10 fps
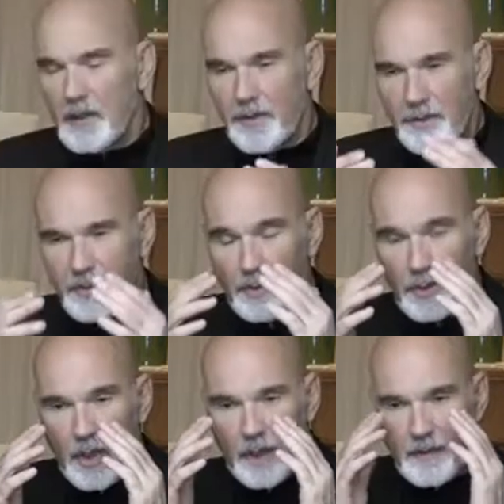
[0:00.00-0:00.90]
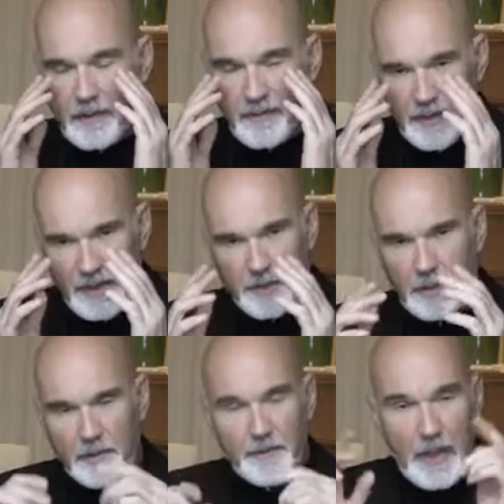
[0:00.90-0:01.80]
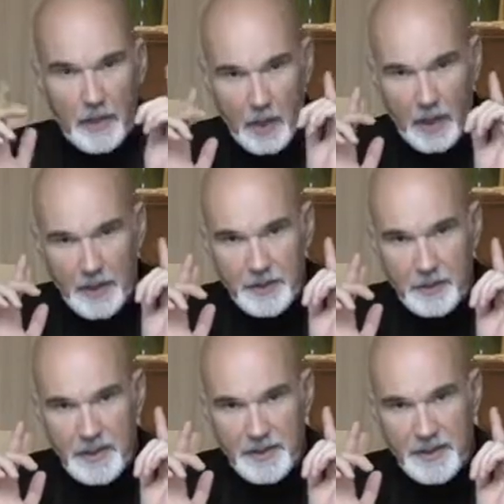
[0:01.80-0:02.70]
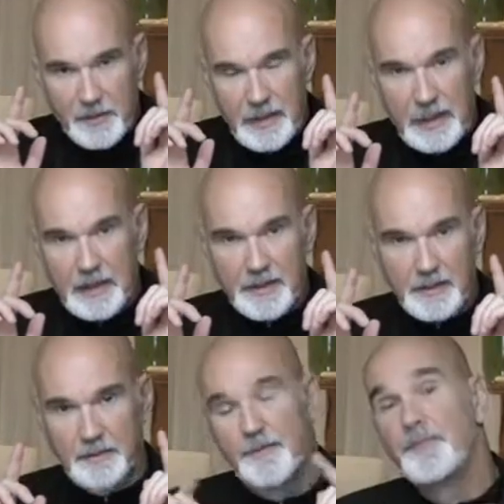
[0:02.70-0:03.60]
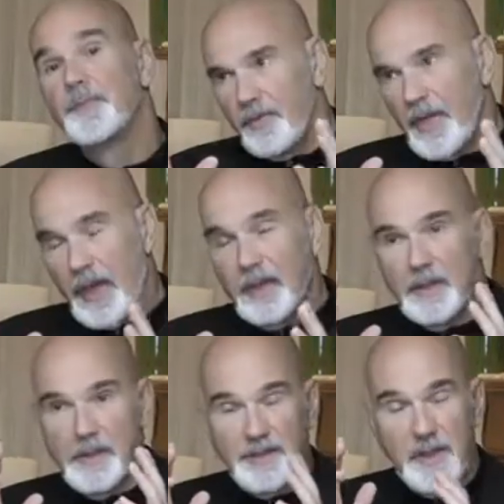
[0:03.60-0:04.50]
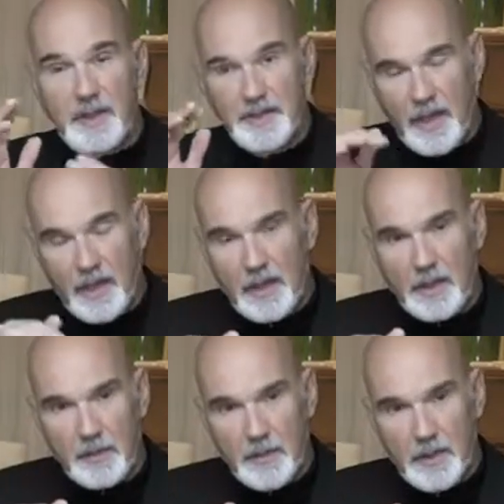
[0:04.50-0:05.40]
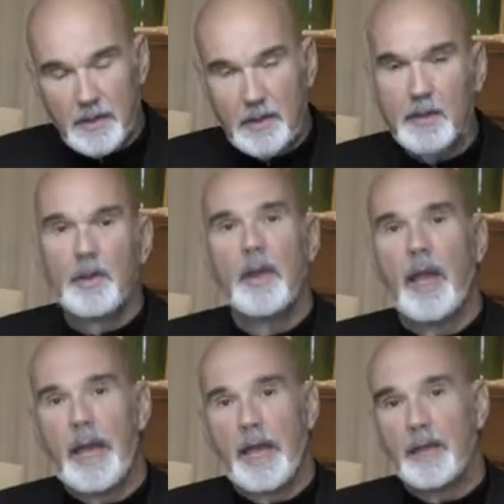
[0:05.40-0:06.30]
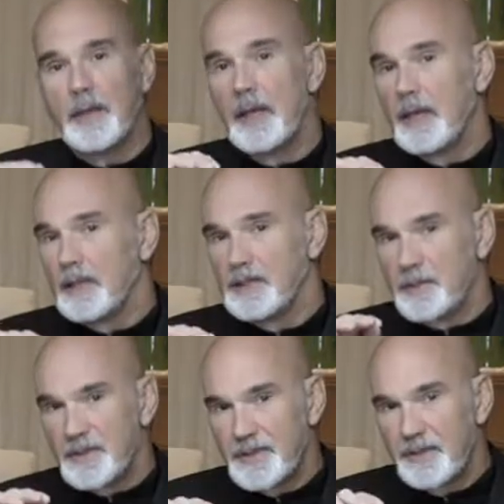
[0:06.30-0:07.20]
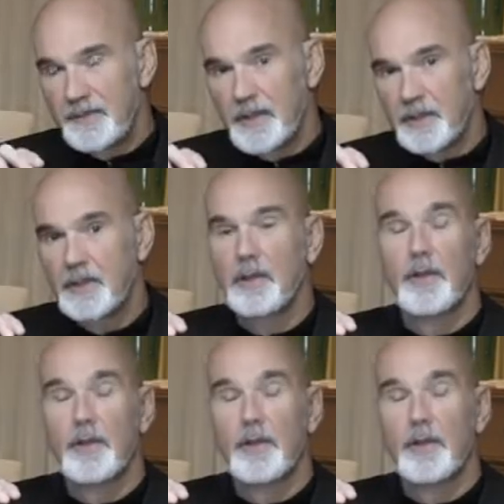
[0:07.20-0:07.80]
through visual and auditory stimulation that is timed at a specific